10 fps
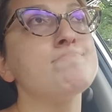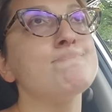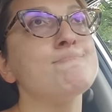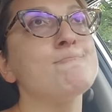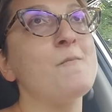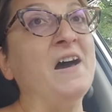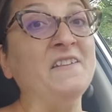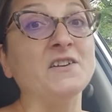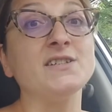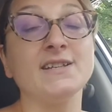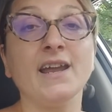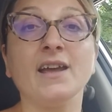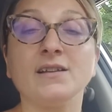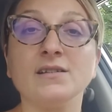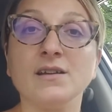understand
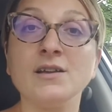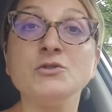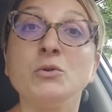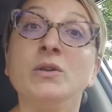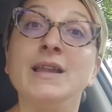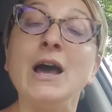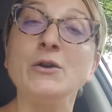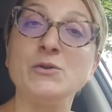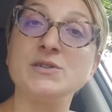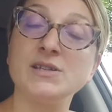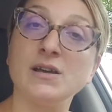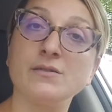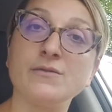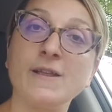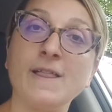and to allow yourself
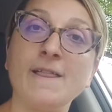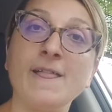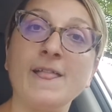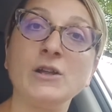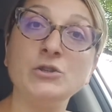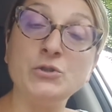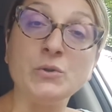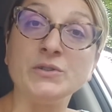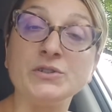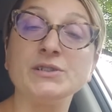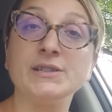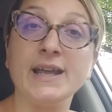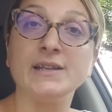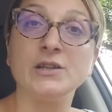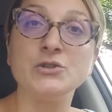to understand and
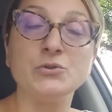to